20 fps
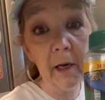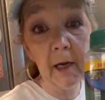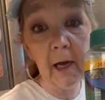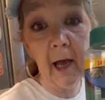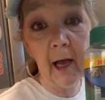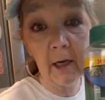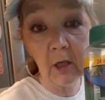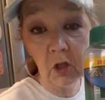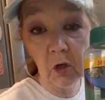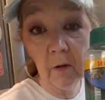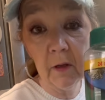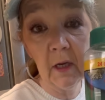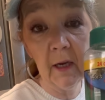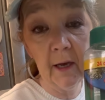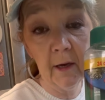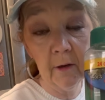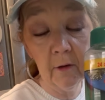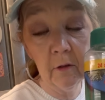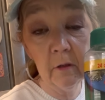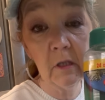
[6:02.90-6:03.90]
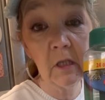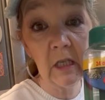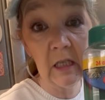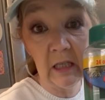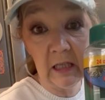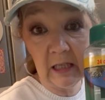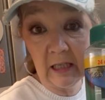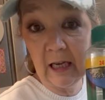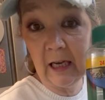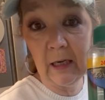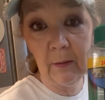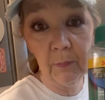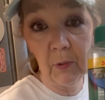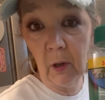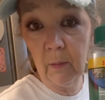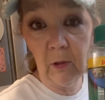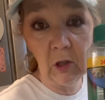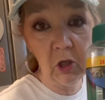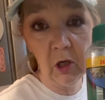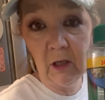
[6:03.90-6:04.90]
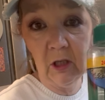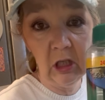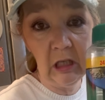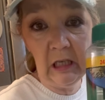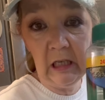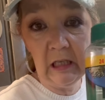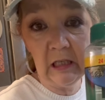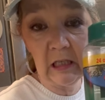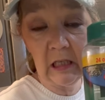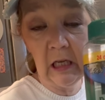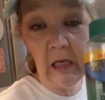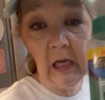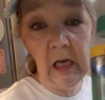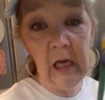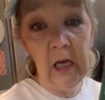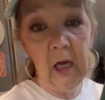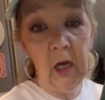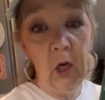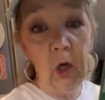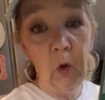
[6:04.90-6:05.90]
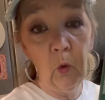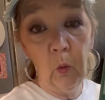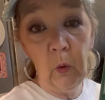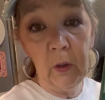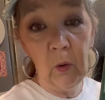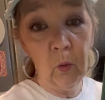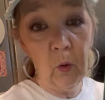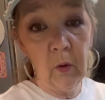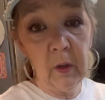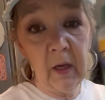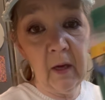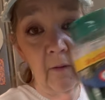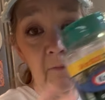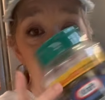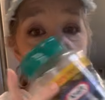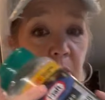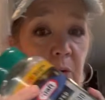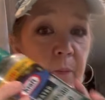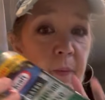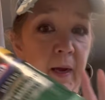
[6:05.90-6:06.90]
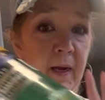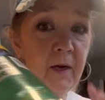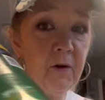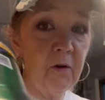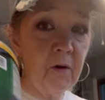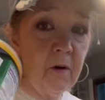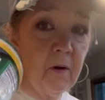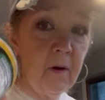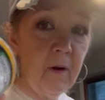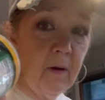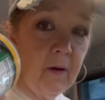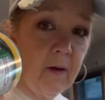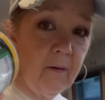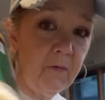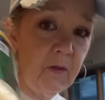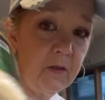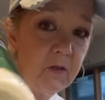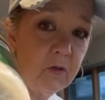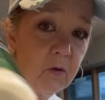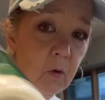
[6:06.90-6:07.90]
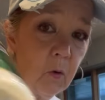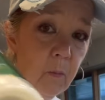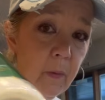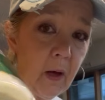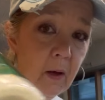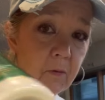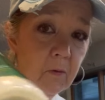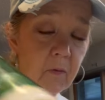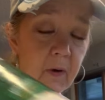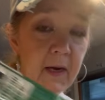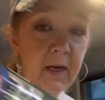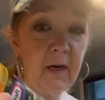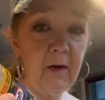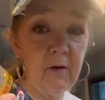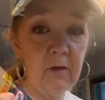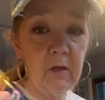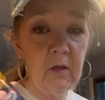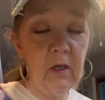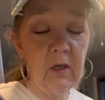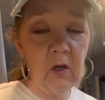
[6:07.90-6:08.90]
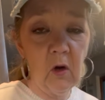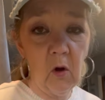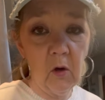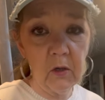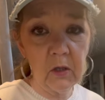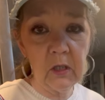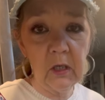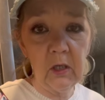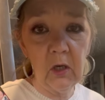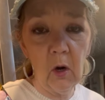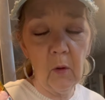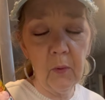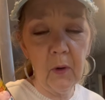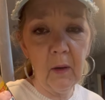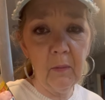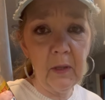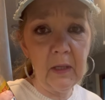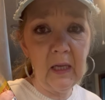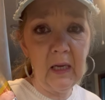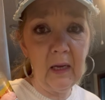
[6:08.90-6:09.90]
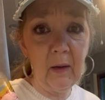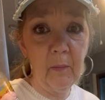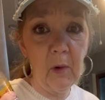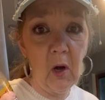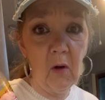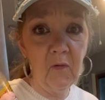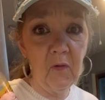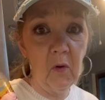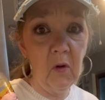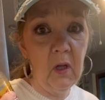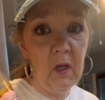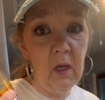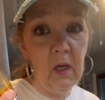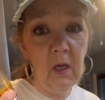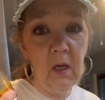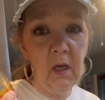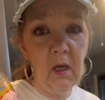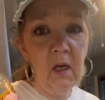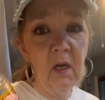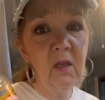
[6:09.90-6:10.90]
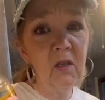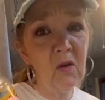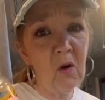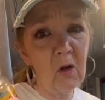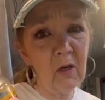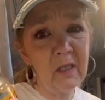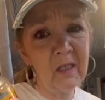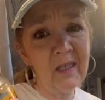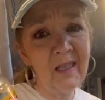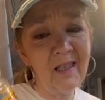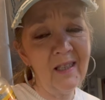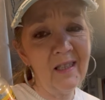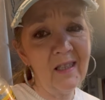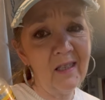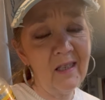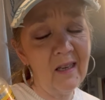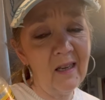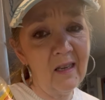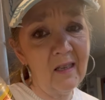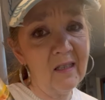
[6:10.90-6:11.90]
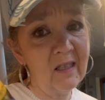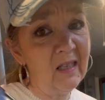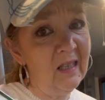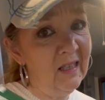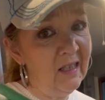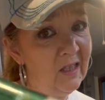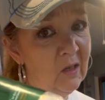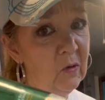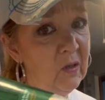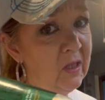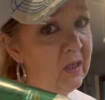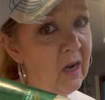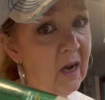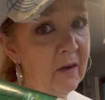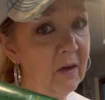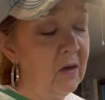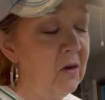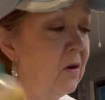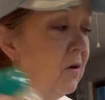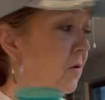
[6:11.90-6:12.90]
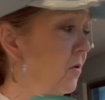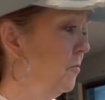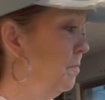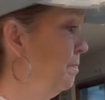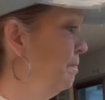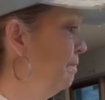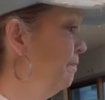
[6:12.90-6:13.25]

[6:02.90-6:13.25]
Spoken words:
actually goes in this kind of Parmesan cheese. We will give the remainder of this little bottle right here to the dogs, and y'all probably think I'm awful. Dogs eat sticks, so it's not gonna hurt them.